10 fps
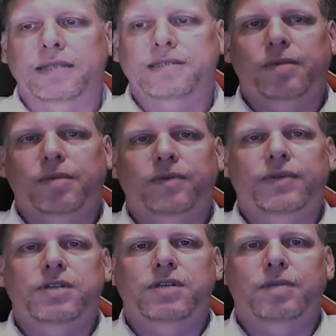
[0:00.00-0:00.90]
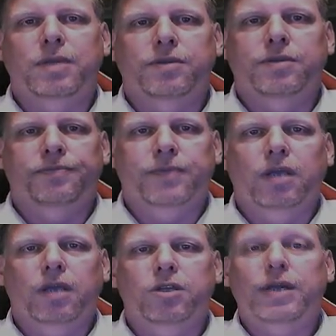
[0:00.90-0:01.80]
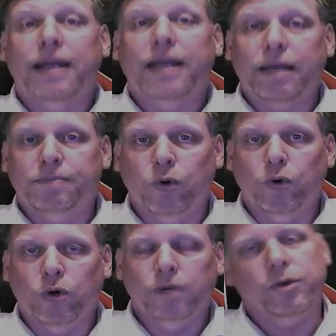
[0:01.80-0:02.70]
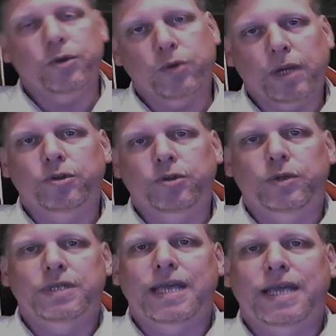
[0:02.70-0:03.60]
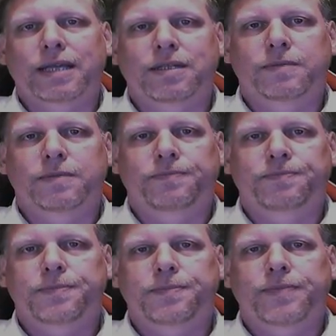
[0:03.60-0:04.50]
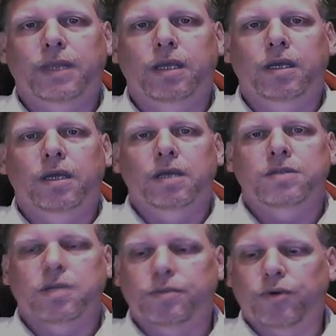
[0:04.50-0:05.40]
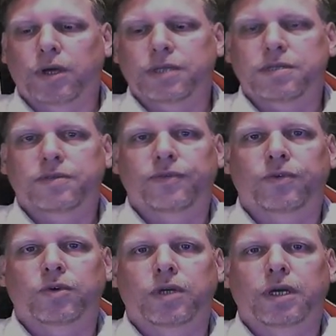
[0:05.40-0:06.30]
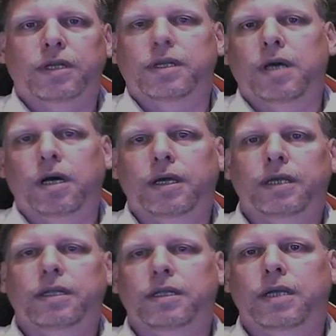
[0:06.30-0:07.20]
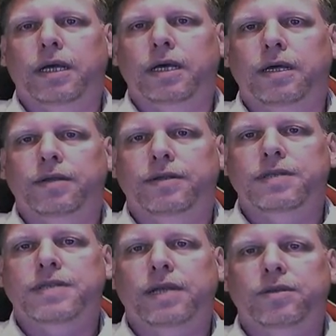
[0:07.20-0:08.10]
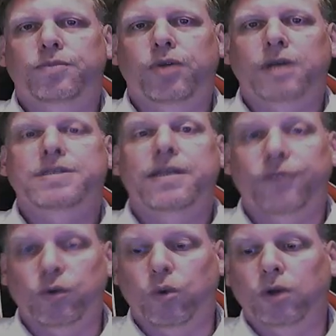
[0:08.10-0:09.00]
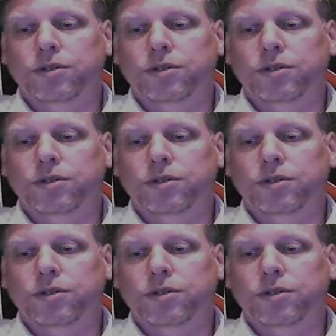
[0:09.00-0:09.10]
my featured image. You can add more, which we'll come on to in a second. So the price, $4.99, discounted price if you want,